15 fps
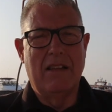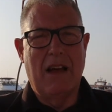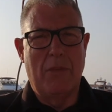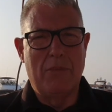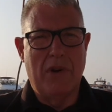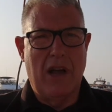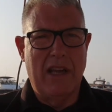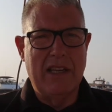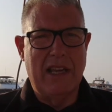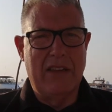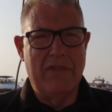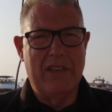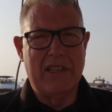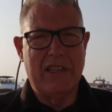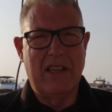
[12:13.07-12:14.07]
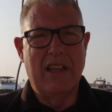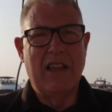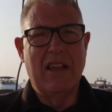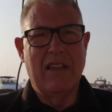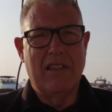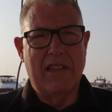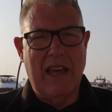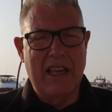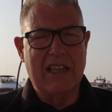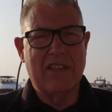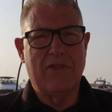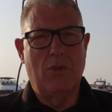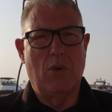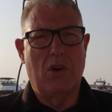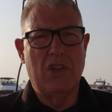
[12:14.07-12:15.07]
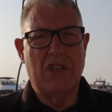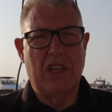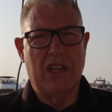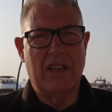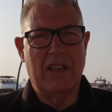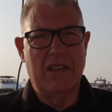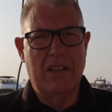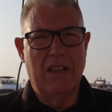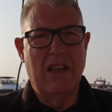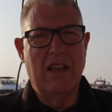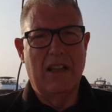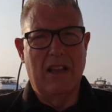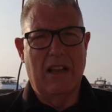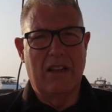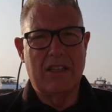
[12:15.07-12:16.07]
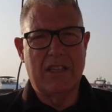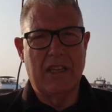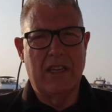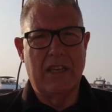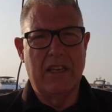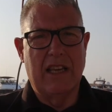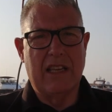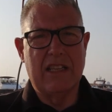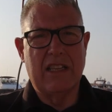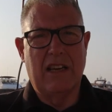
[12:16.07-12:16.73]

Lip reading: I'm Brian Davis, thanks for watching, and I'll see you next